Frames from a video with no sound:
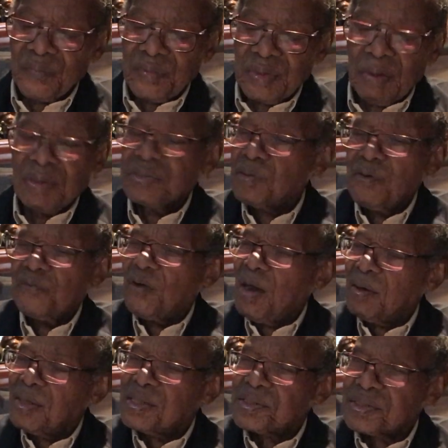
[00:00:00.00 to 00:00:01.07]
There was no
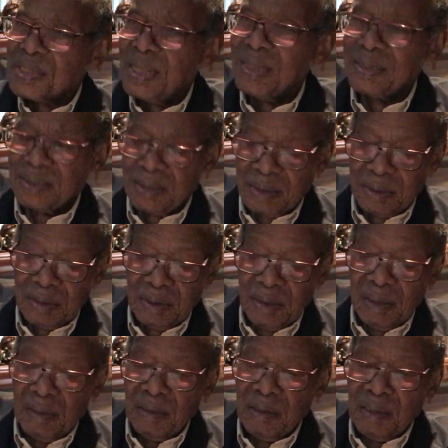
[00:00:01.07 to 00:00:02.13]
violence then.
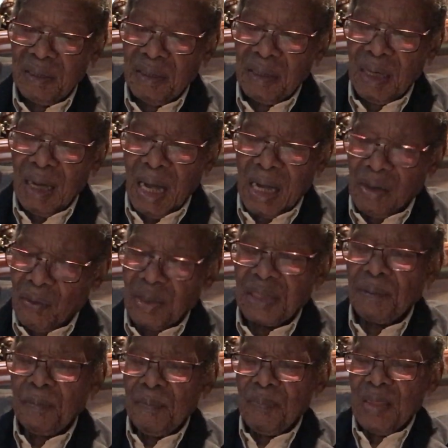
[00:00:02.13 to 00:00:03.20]
I got
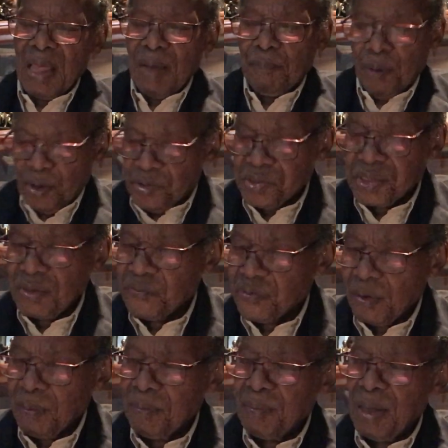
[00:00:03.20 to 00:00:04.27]
a posting
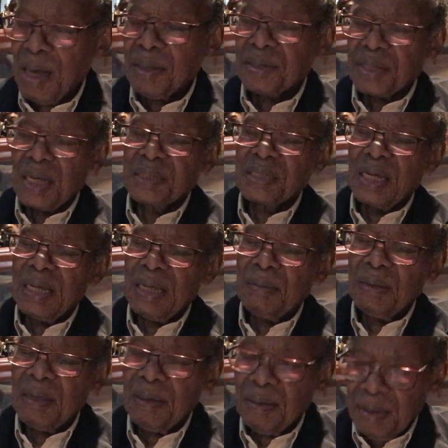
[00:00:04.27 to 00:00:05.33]
from,
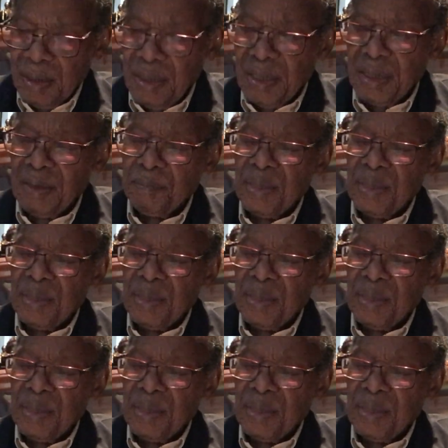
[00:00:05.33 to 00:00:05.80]
rather a